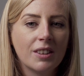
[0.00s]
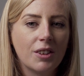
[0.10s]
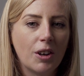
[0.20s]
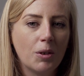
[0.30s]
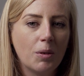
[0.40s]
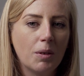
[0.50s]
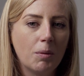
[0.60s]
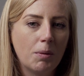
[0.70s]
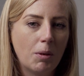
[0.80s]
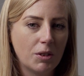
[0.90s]
So
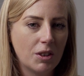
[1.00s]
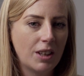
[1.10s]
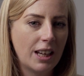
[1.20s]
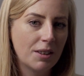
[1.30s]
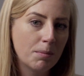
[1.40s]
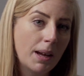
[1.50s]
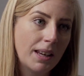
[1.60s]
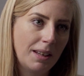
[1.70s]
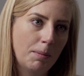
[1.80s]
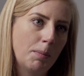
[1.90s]
we want to take as
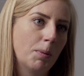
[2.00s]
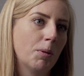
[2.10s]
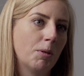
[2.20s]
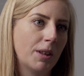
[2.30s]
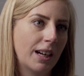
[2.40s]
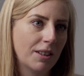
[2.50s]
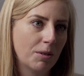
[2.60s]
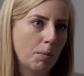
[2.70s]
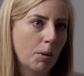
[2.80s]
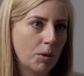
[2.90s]
many people through that
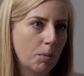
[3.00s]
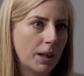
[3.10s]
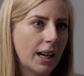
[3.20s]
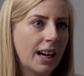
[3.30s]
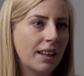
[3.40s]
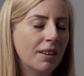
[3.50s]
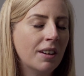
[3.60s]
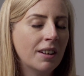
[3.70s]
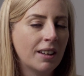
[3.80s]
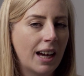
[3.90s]
as we possibly can
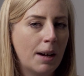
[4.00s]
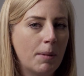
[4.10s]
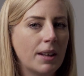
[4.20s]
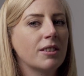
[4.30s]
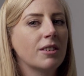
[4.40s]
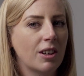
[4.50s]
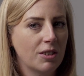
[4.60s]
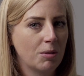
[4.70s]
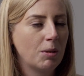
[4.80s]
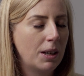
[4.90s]
and
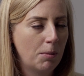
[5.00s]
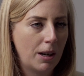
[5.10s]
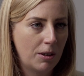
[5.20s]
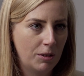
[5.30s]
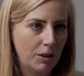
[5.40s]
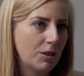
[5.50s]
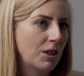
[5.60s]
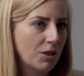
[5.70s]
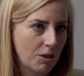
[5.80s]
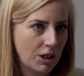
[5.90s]
start to really work on those
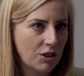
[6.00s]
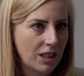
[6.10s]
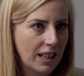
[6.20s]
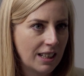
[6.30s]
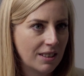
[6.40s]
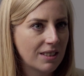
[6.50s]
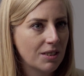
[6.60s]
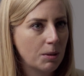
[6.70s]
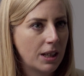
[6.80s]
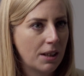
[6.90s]
integration layers
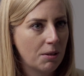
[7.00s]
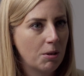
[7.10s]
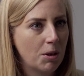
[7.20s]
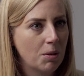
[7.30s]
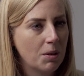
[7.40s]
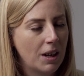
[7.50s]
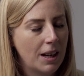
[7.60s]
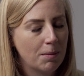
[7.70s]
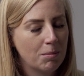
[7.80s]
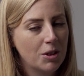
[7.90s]
as we get through
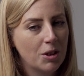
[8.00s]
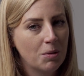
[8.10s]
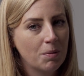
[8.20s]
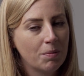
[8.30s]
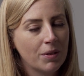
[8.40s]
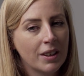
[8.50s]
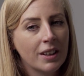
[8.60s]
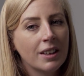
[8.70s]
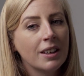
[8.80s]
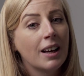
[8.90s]
too.
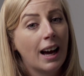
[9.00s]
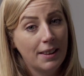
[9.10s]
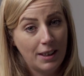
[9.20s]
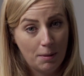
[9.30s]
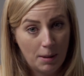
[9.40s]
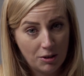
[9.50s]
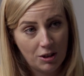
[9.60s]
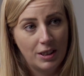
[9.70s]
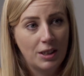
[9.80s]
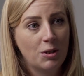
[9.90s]
And then I
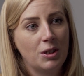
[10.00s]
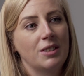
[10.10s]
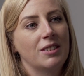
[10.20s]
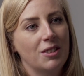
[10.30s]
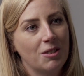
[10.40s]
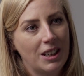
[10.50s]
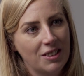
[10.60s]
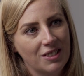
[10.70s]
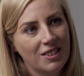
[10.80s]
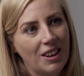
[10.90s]
mentioned the audience
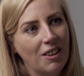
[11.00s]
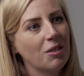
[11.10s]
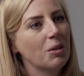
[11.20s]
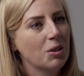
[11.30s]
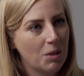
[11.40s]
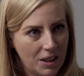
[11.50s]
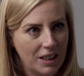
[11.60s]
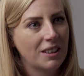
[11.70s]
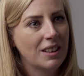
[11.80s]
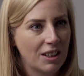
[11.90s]
interaction stuff, which we
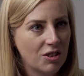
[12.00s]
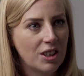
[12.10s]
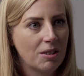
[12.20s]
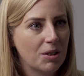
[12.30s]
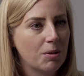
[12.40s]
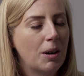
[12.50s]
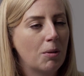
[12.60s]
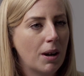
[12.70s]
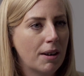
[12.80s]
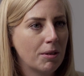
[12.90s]
think next year as
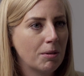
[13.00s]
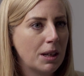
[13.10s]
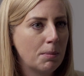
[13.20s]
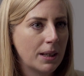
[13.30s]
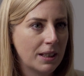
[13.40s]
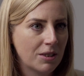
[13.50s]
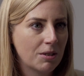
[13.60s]
well will have a really big